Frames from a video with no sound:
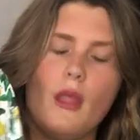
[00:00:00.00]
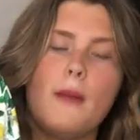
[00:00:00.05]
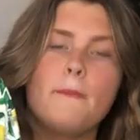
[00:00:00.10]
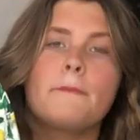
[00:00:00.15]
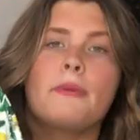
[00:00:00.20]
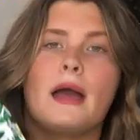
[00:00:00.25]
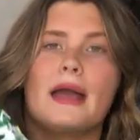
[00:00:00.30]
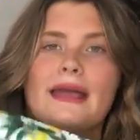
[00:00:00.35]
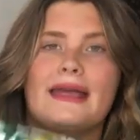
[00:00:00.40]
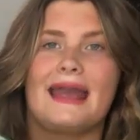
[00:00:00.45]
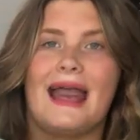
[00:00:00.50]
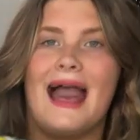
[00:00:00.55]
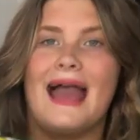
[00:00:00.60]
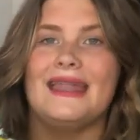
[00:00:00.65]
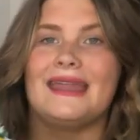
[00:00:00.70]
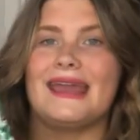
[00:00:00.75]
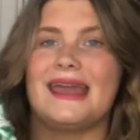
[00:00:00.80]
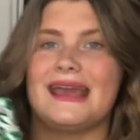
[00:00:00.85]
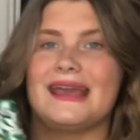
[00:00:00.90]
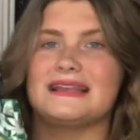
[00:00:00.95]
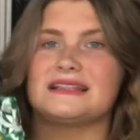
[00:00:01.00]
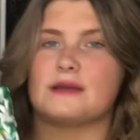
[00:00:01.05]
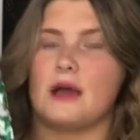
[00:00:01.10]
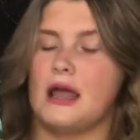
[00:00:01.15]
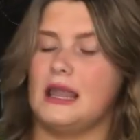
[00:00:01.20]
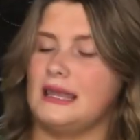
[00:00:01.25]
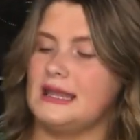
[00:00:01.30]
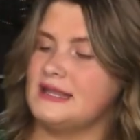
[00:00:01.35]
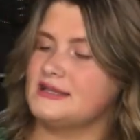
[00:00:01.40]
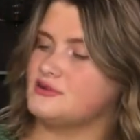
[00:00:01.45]
but again it is
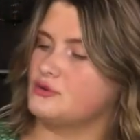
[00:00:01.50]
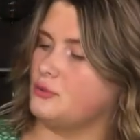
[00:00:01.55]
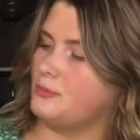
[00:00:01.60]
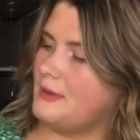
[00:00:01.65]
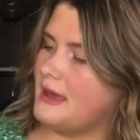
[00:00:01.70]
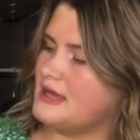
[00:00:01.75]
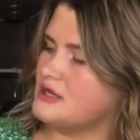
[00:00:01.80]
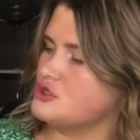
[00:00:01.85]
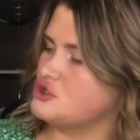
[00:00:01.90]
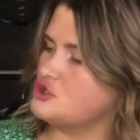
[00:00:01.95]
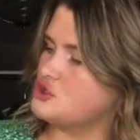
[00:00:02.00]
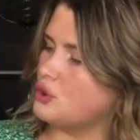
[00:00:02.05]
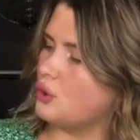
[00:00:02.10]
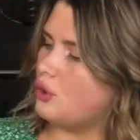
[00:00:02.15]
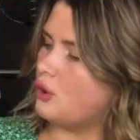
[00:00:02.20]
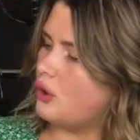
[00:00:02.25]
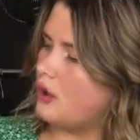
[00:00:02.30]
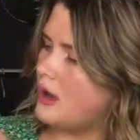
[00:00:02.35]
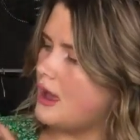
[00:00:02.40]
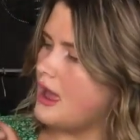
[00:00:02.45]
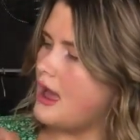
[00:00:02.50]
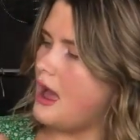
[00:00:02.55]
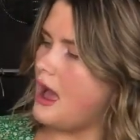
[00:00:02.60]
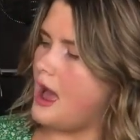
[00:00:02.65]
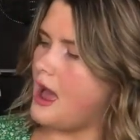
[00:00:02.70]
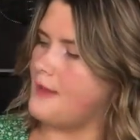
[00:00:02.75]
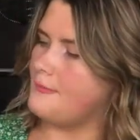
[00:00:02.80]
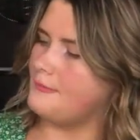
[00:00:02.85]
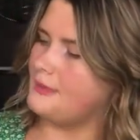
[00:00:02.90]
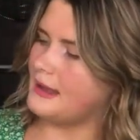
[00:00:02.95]
a little bit short
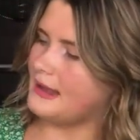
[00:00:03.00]
um,